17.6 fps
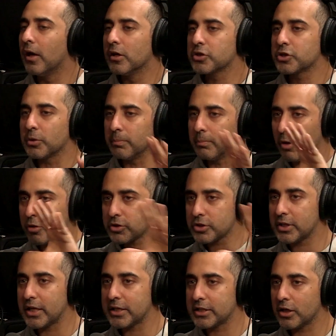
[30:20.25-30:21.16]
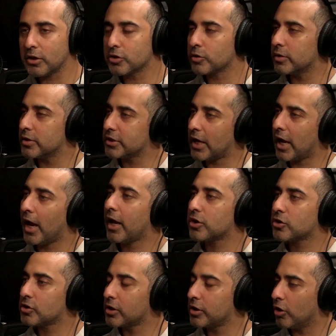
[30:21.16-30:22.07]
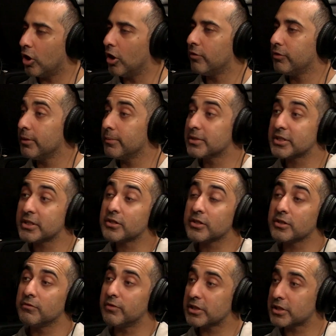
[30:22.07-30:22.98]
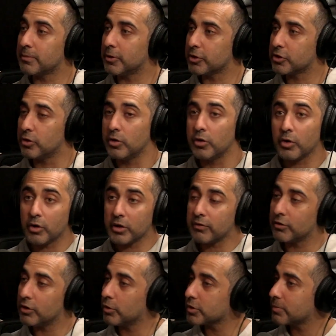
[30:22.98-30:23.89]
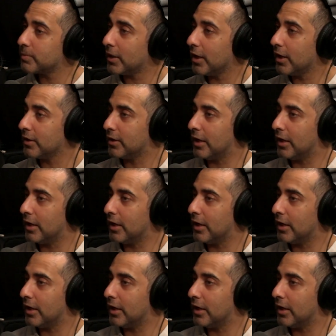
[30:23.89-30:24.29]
So most of that territory is actually off limits. It's invisible to you. You don't even know what's behind